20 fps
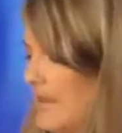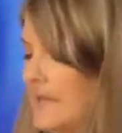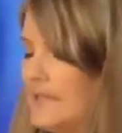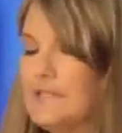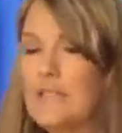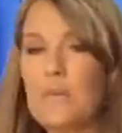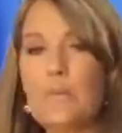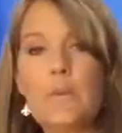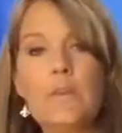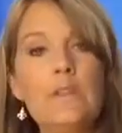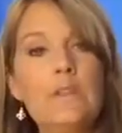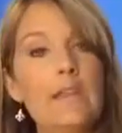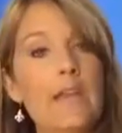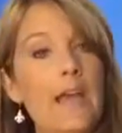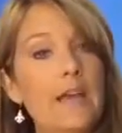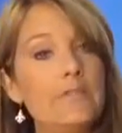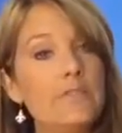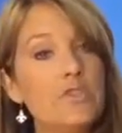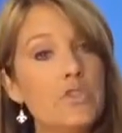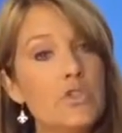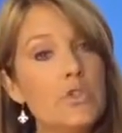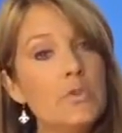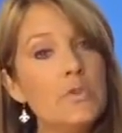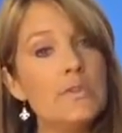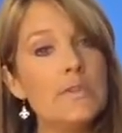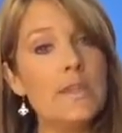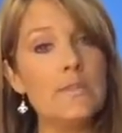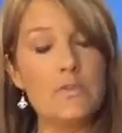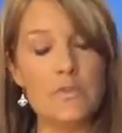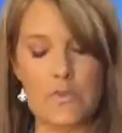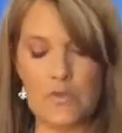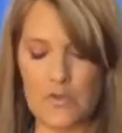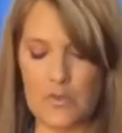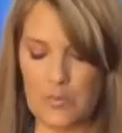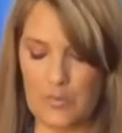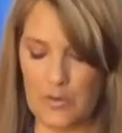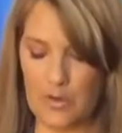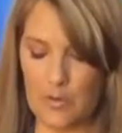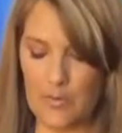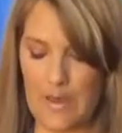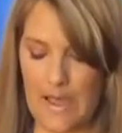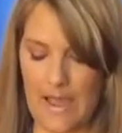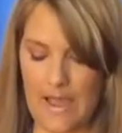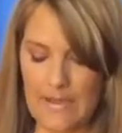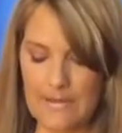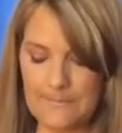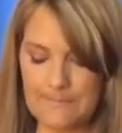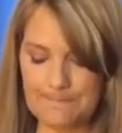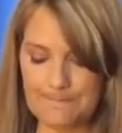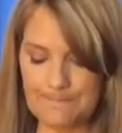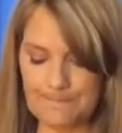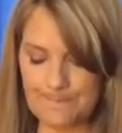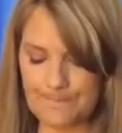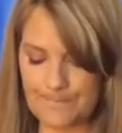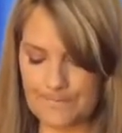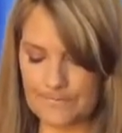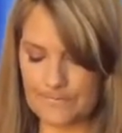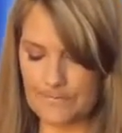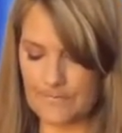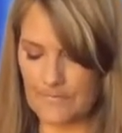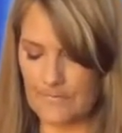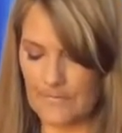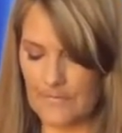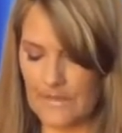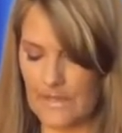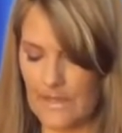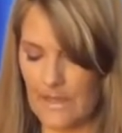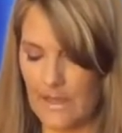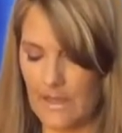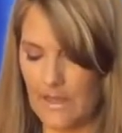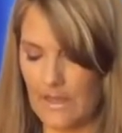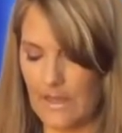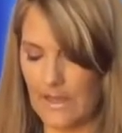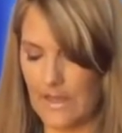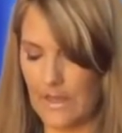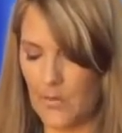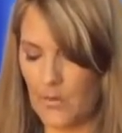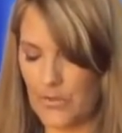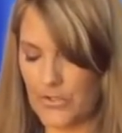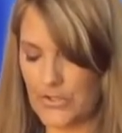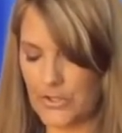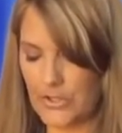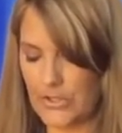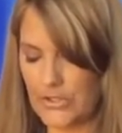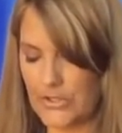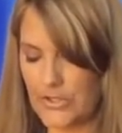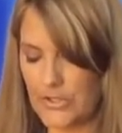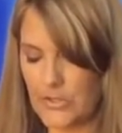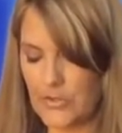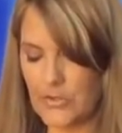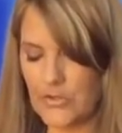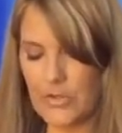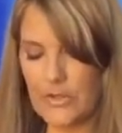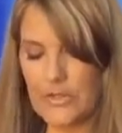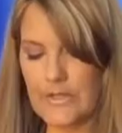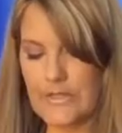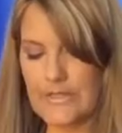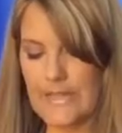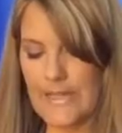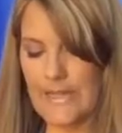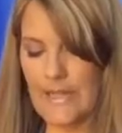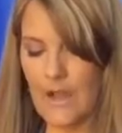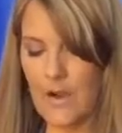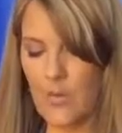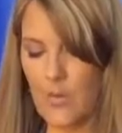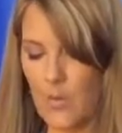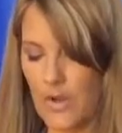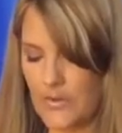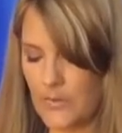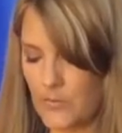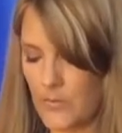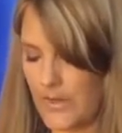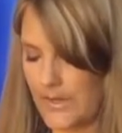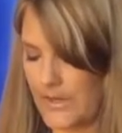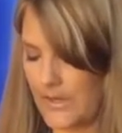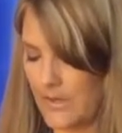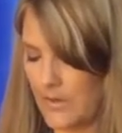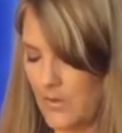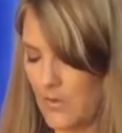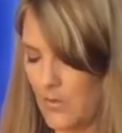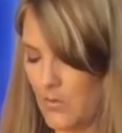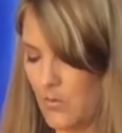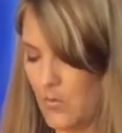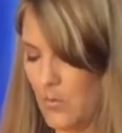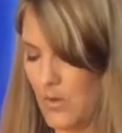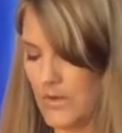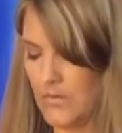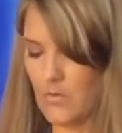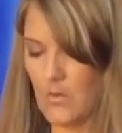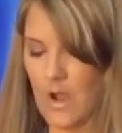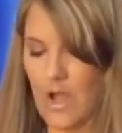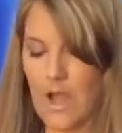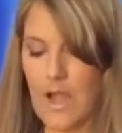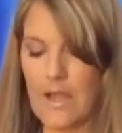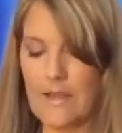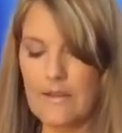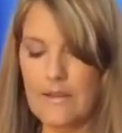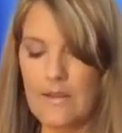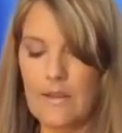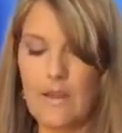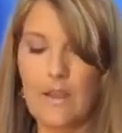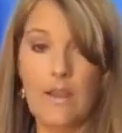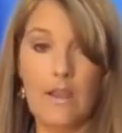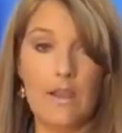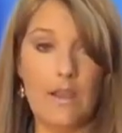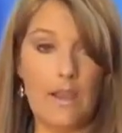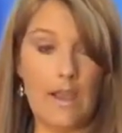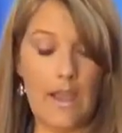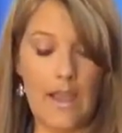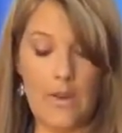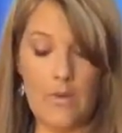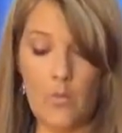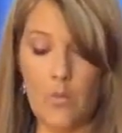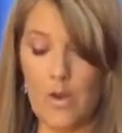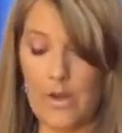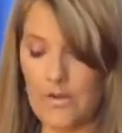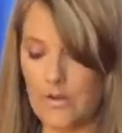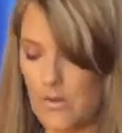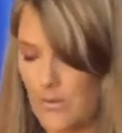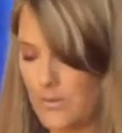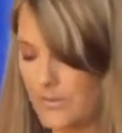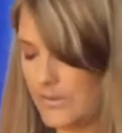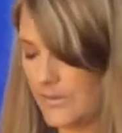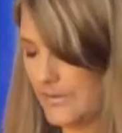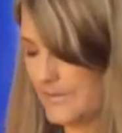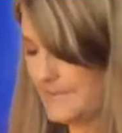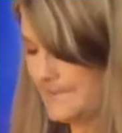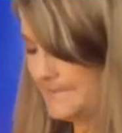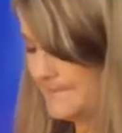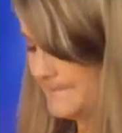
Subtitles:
It typically has 2 sensors per bag. And what you're going to do is you're going to take out one ring, one rod, and one holder.